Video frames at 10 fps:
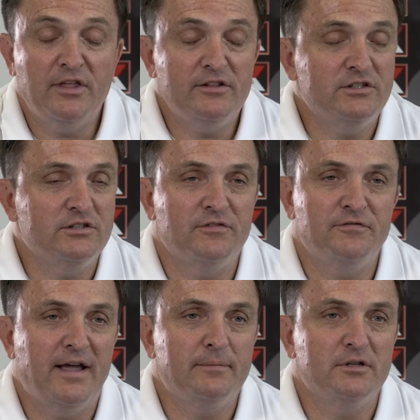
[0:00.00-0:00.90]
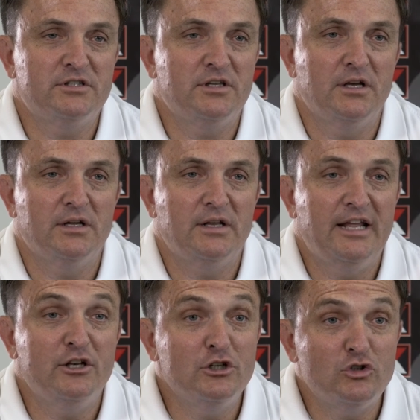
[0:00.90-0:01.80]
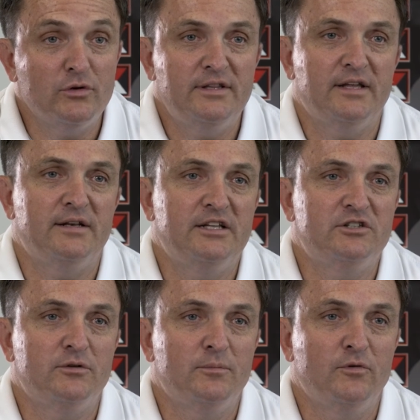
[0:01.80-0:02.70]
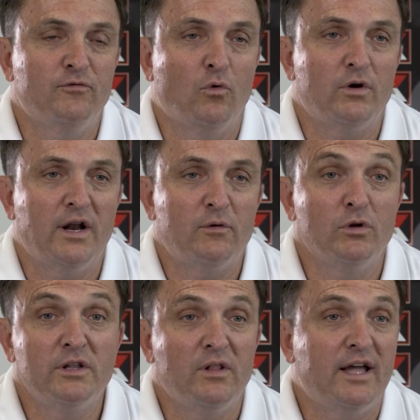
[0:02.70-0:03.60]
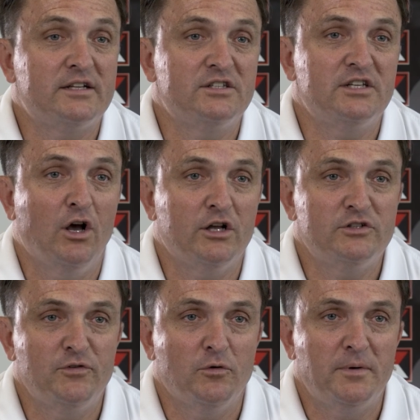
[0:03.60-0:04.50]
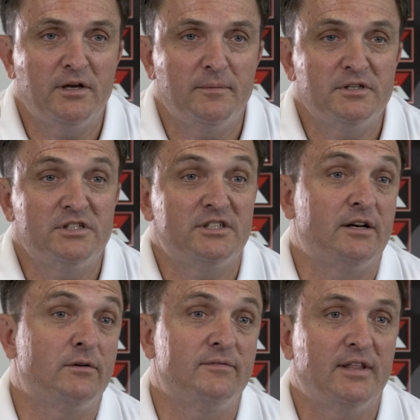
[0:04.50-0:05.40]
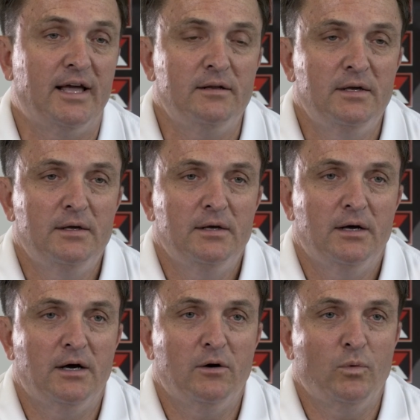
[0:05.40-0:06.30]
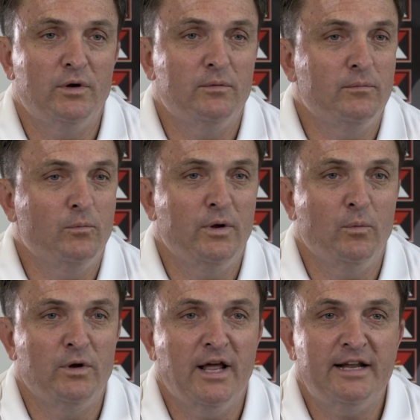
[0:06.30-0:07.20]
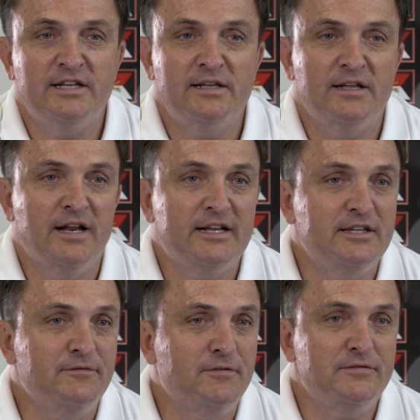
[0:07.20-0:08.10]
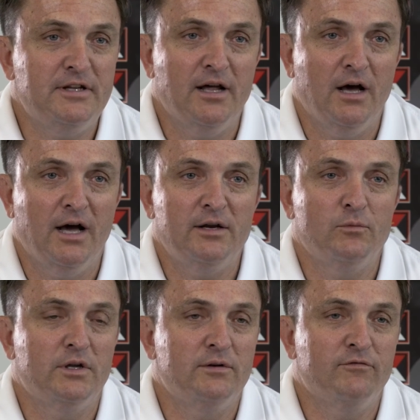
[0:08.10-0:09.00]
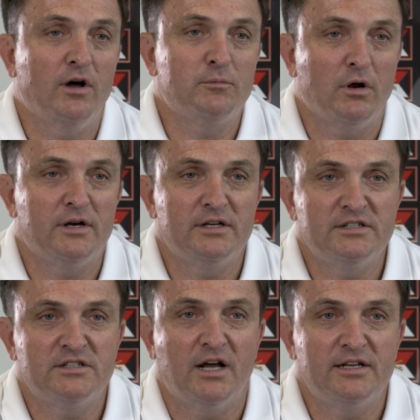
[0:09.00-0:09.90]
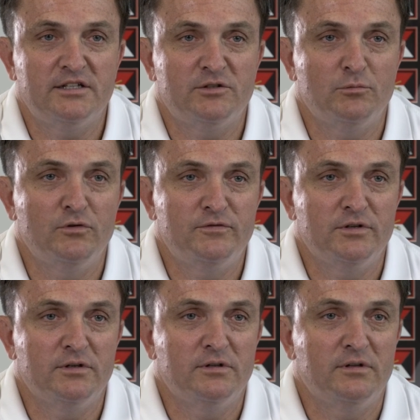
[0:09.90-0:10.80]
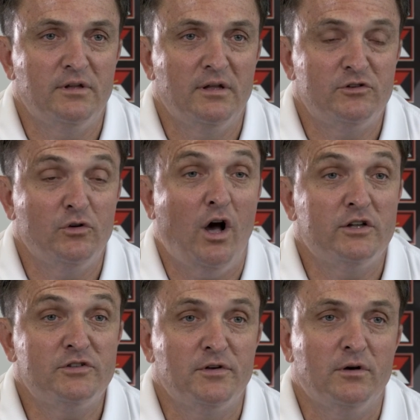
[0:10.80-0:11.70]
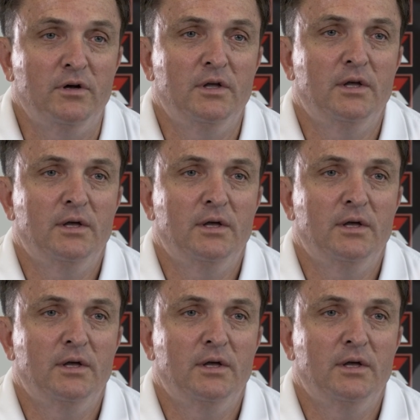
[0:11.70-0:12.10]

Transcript: think this is a fabulous industry that needs to move forward, and I really like to see Huntsville become the center of that. In 1959, when von Braun and his scientists moved to Huntsville,